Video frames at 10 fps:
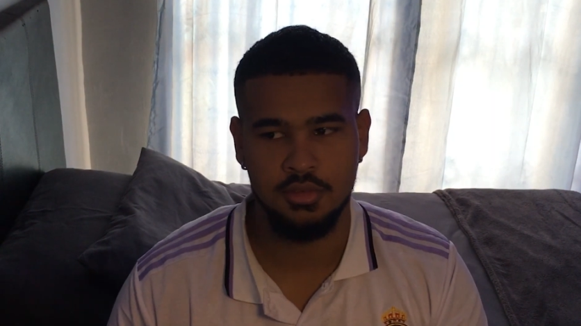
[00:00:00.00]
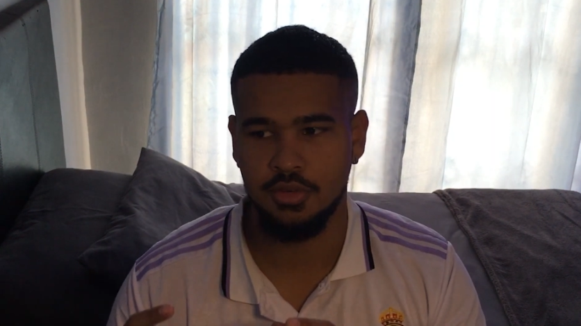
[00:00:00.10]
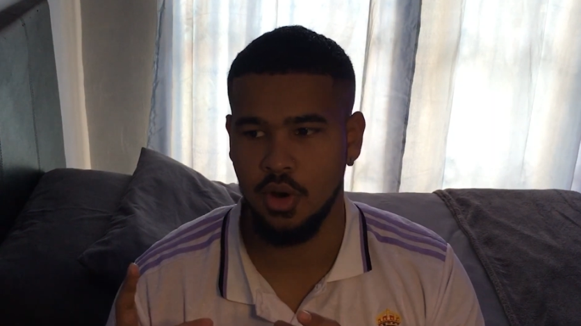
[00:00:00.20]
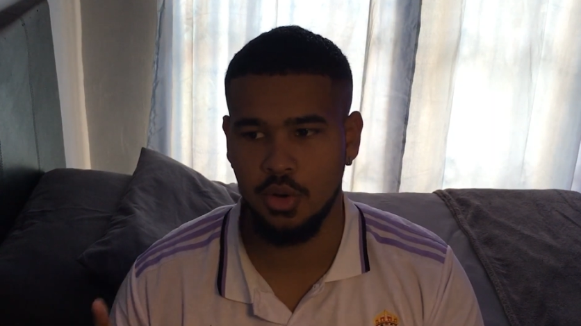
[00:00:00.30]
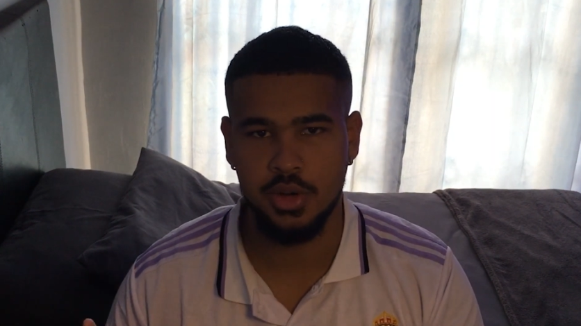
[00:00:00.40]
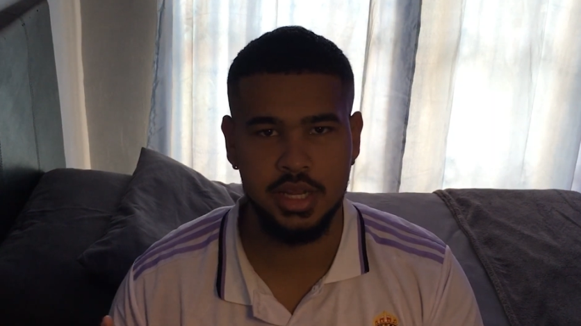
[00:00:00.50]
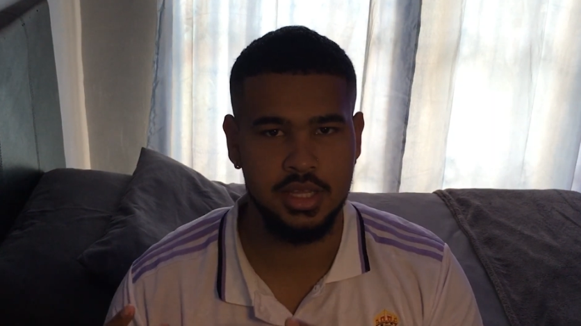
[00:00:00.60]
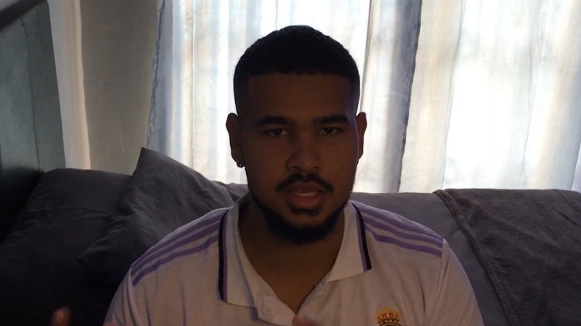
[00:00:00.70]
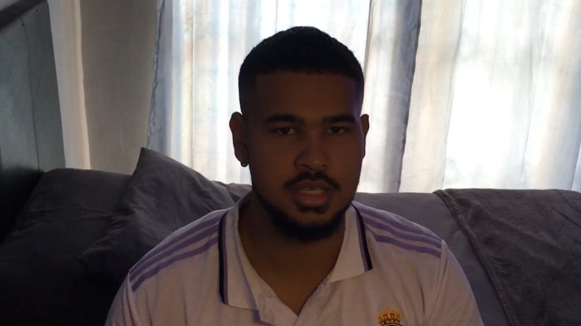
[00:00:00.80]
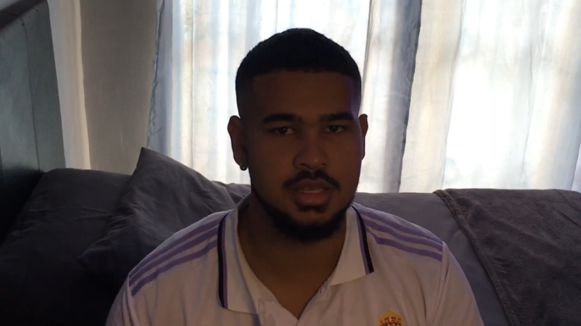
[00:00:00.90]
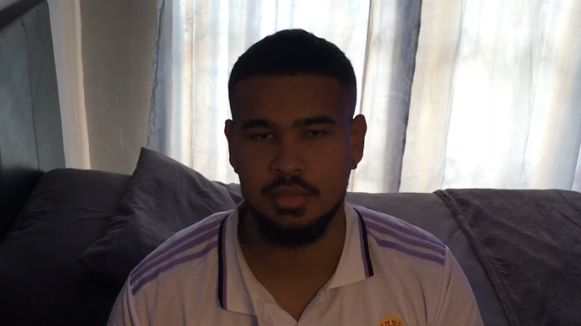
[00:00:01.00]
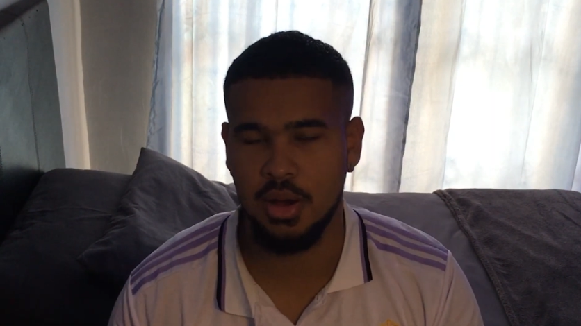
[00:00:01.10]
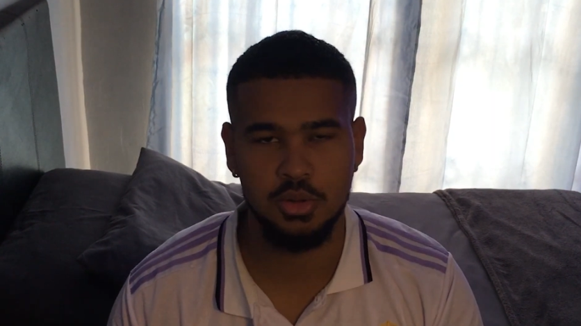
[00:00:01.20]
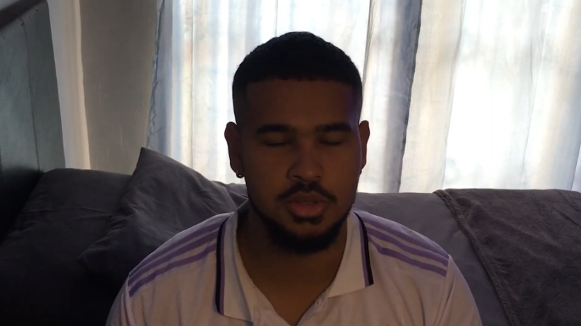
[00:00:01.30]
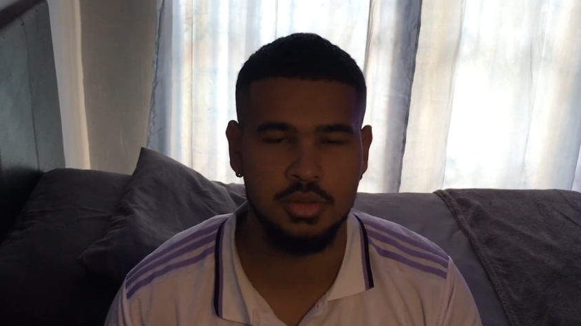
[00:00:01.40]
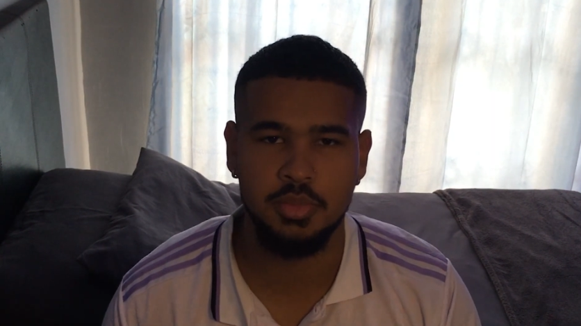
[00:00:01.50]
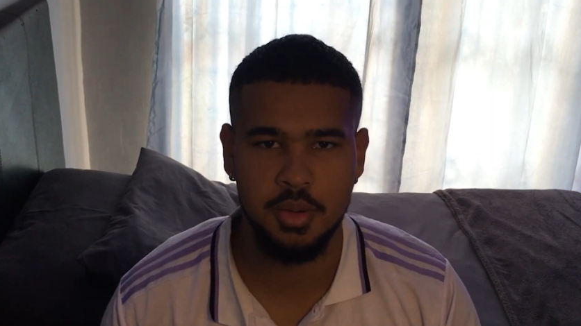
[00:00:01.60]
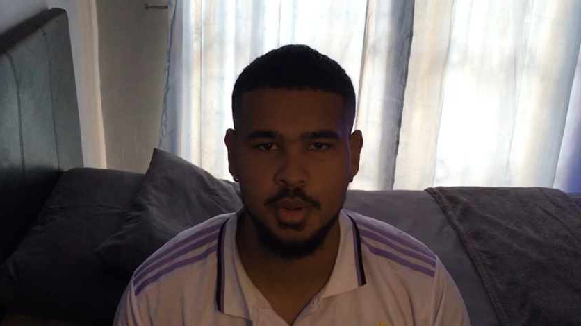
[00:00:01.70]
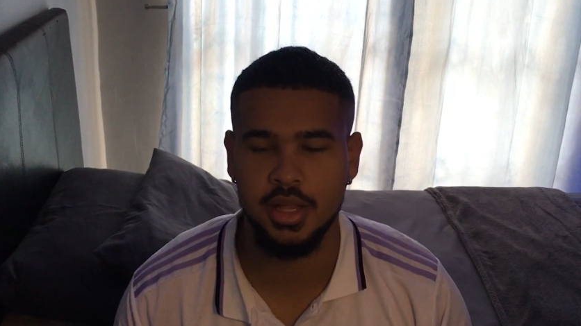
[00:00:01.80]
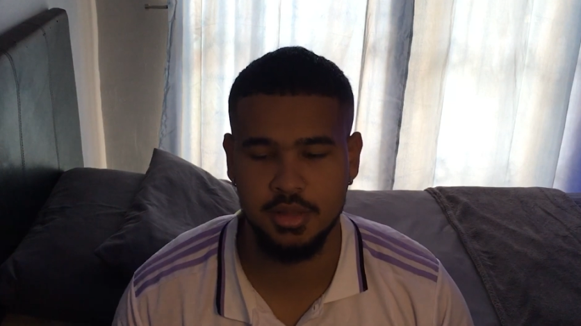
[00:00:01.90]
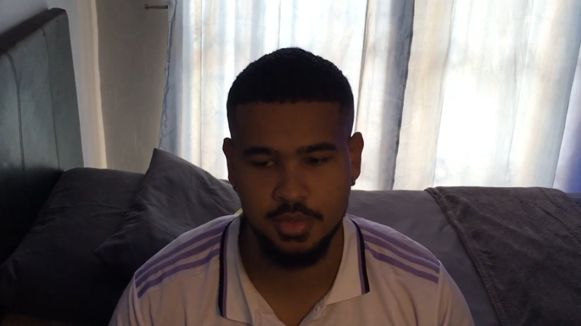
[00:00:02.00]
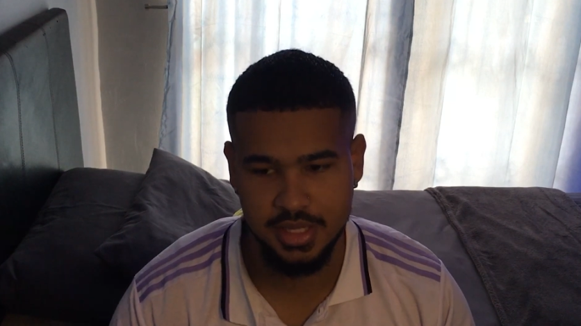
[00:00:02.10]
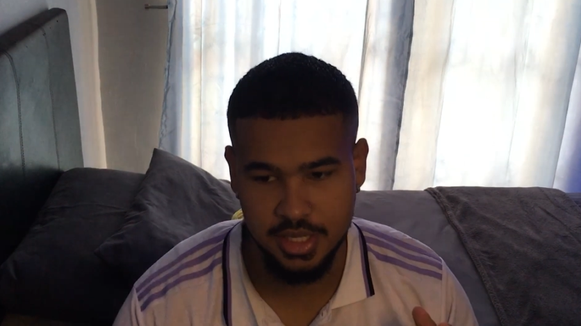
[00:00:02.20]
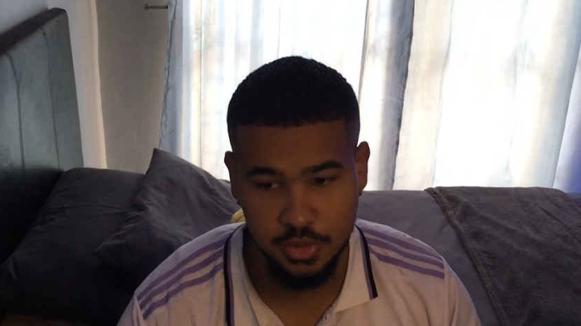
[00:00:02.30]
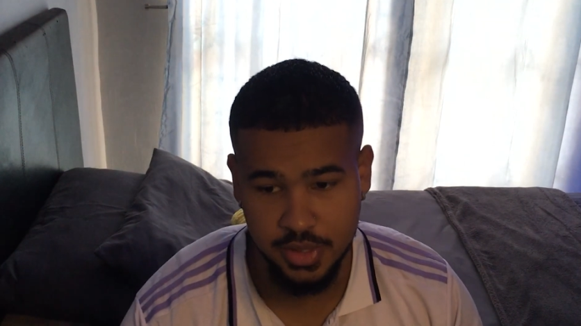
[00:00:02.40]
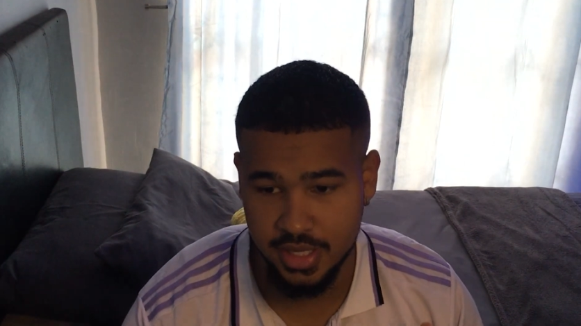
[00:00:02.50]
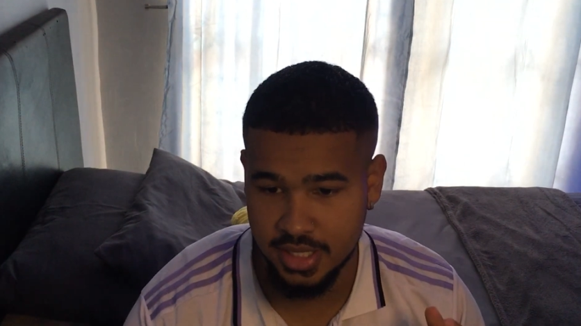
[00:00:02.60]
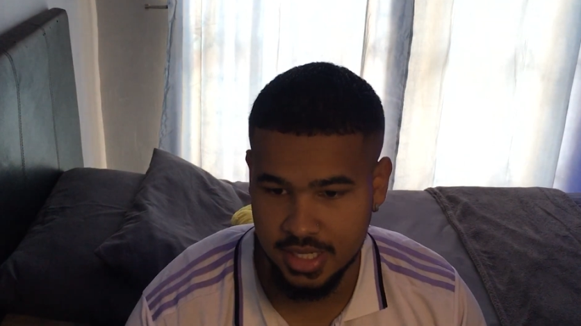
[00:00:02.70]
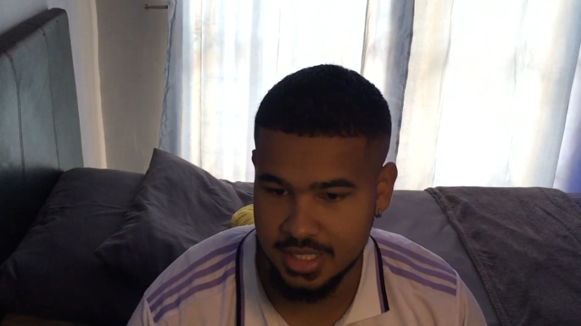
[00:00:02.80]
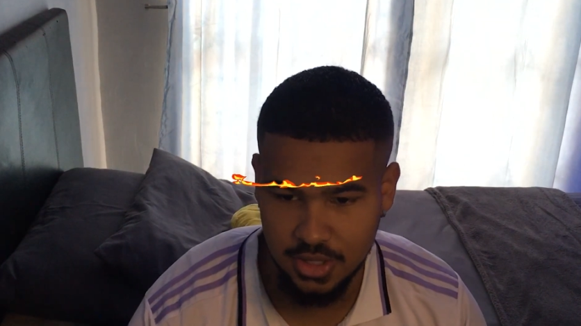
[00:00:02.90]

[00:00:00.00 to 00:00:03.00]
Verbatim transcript: for only this amount per month. But anyway, let's